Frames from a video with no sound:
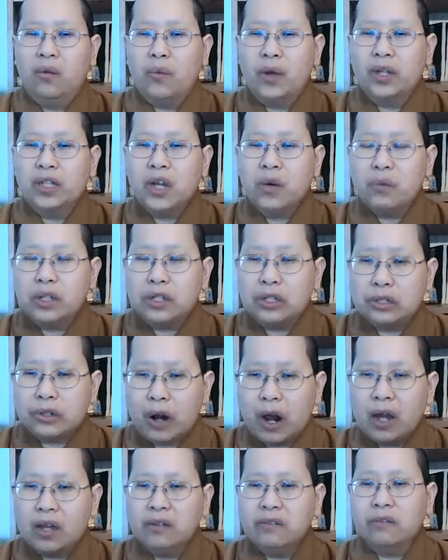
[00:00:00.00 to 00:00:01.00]
whether we
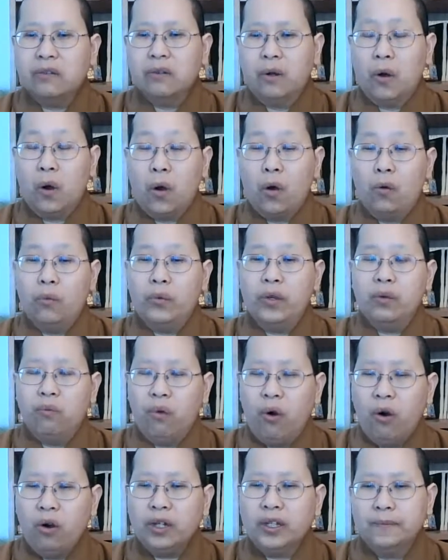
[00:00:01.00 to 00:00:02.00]
drive or we
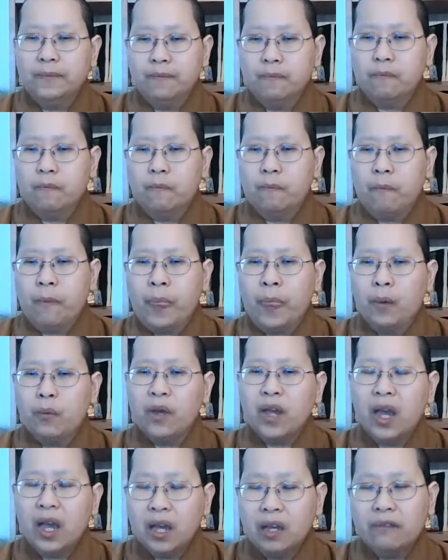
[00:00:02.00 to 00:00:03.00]
walk,
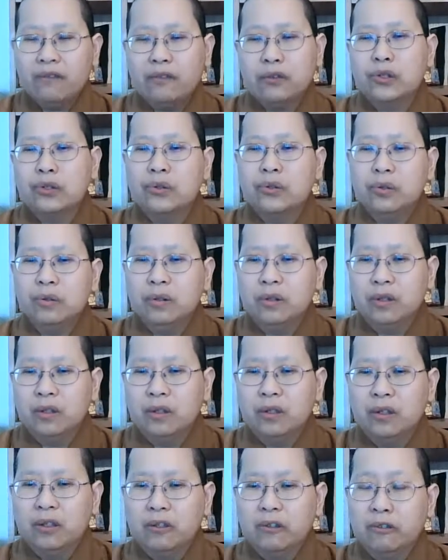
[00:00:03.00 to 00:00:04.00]
we have to
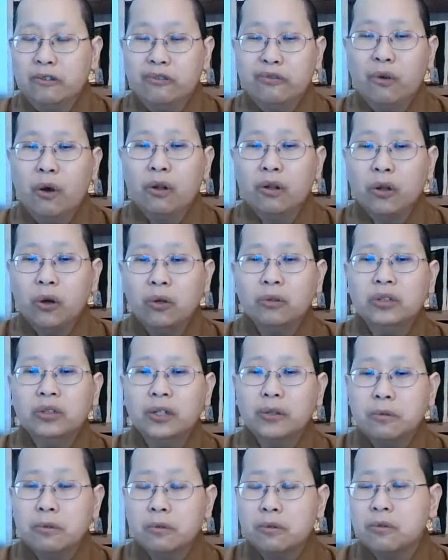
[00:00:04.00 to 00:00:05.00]
follow
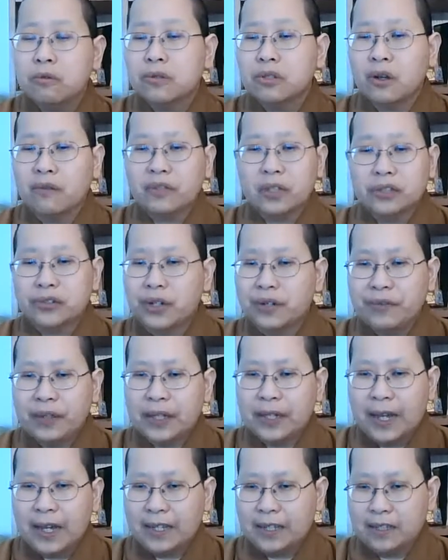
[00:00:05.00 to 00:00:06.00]
the rules of the
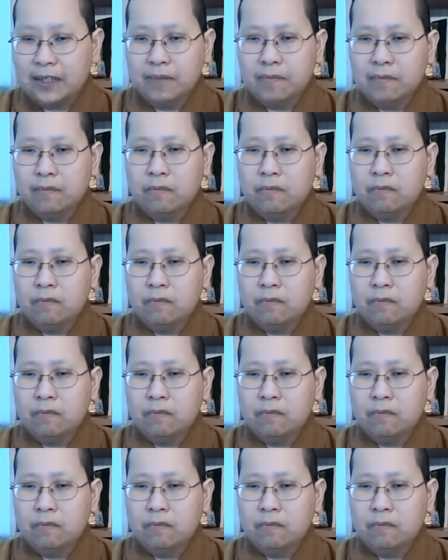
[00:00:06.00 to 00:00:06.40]
traffic light.